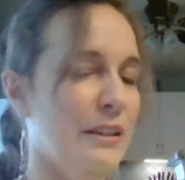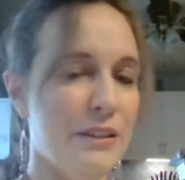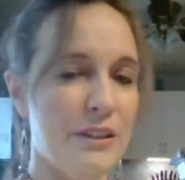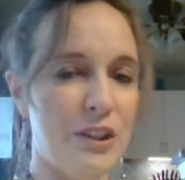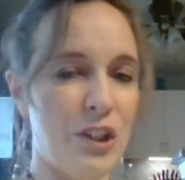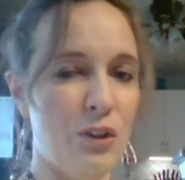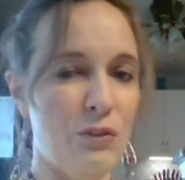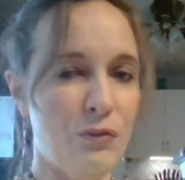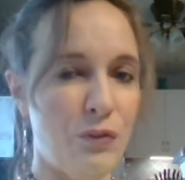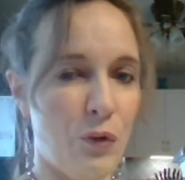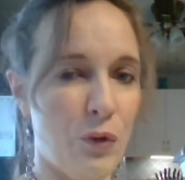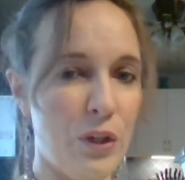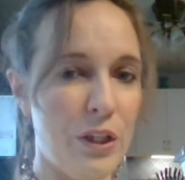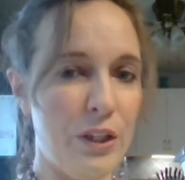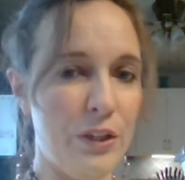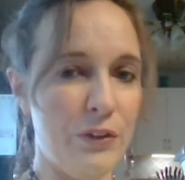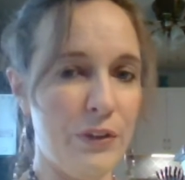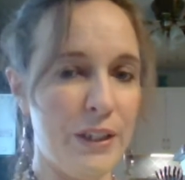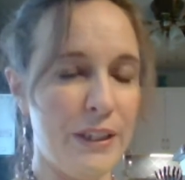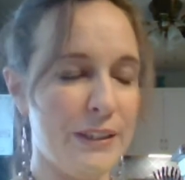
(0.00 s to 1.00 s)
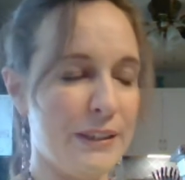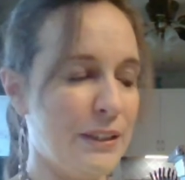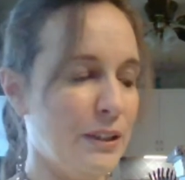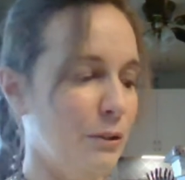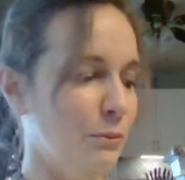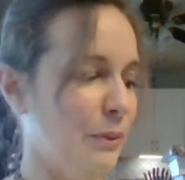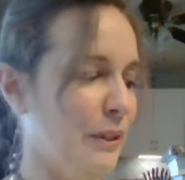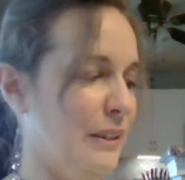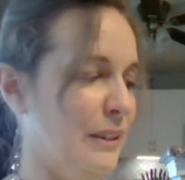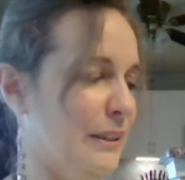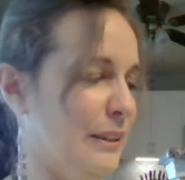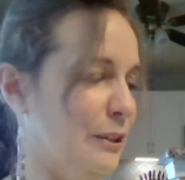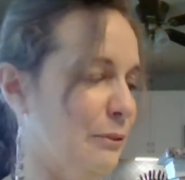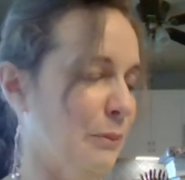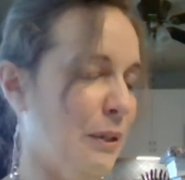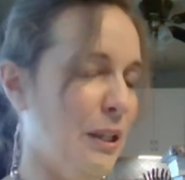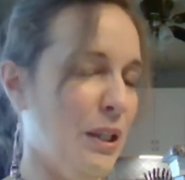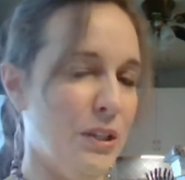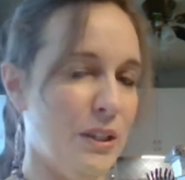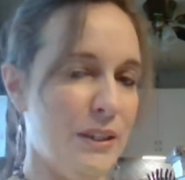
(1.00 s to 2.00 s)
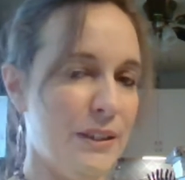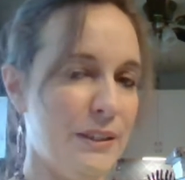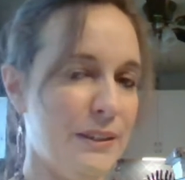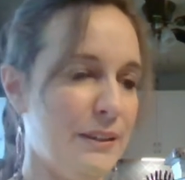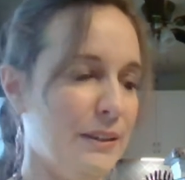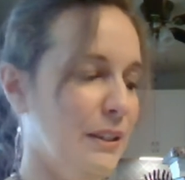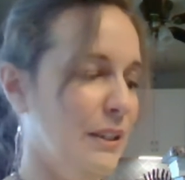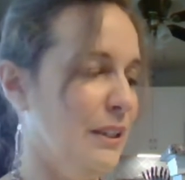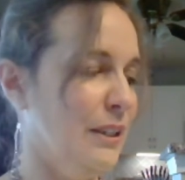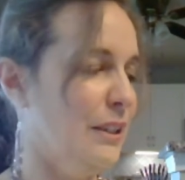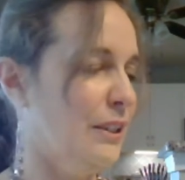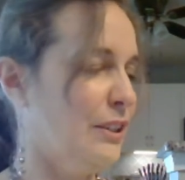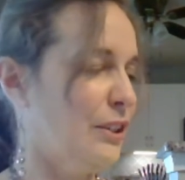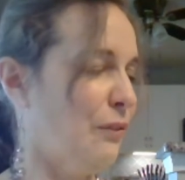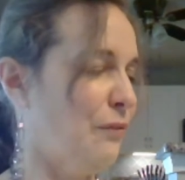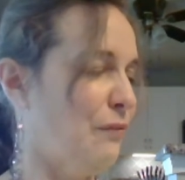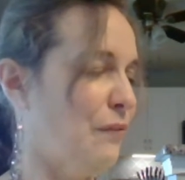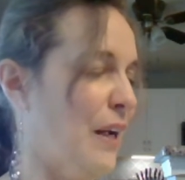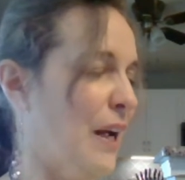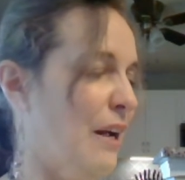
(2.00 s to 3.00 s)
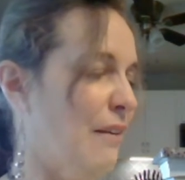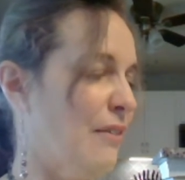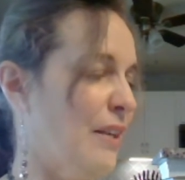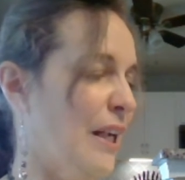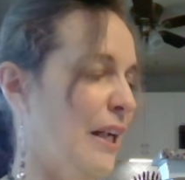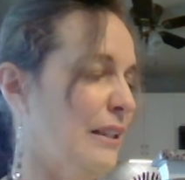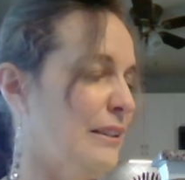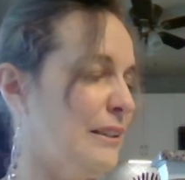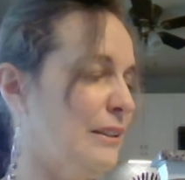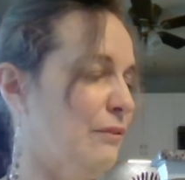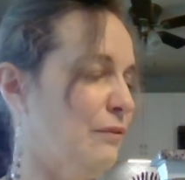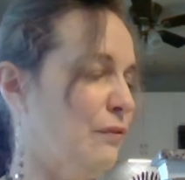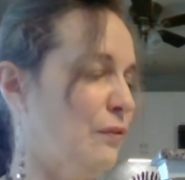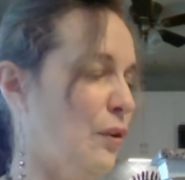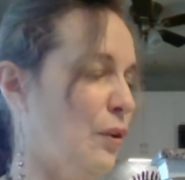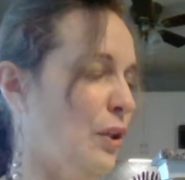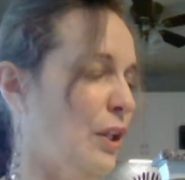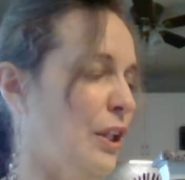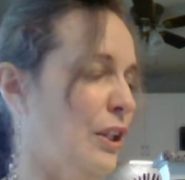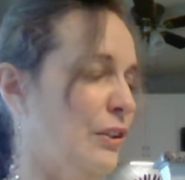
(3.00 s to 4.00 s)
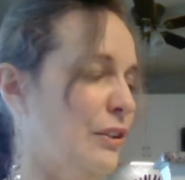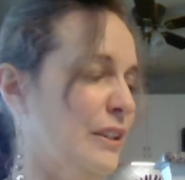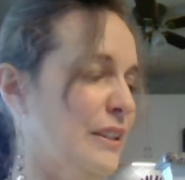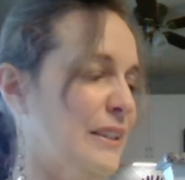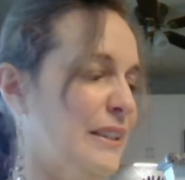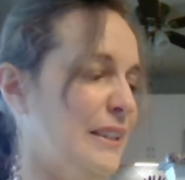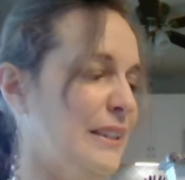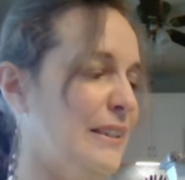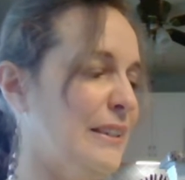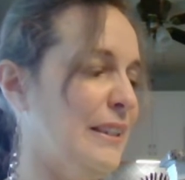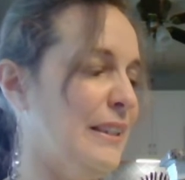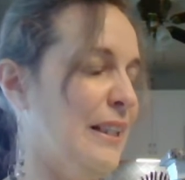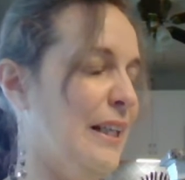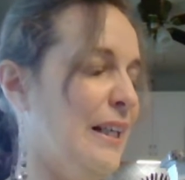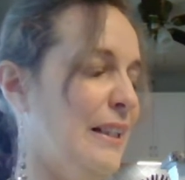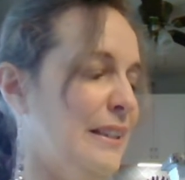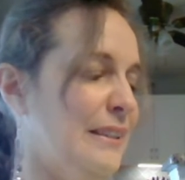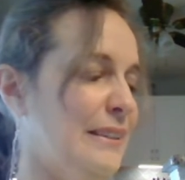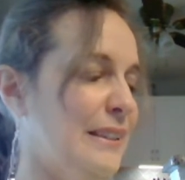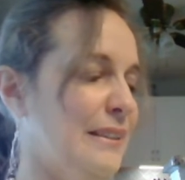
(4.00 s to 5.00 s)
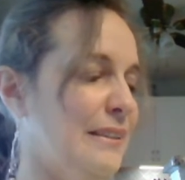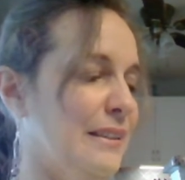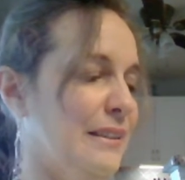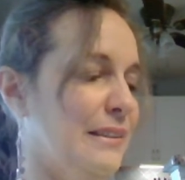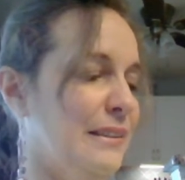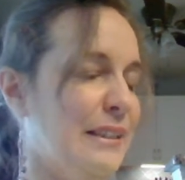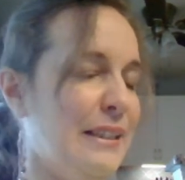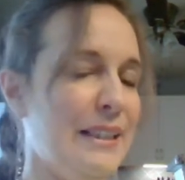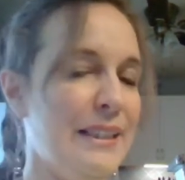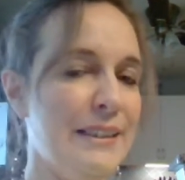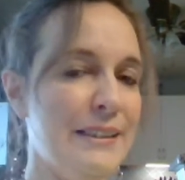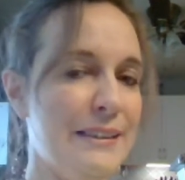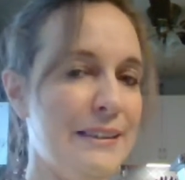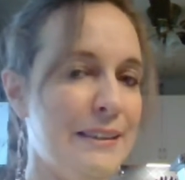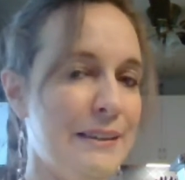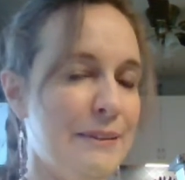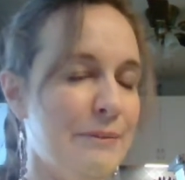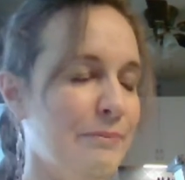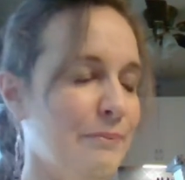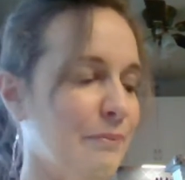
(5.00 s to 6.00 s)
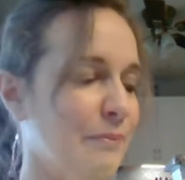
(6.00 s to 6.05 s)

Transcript: So 400 is going to be the smallest. So 5,469 is in the least.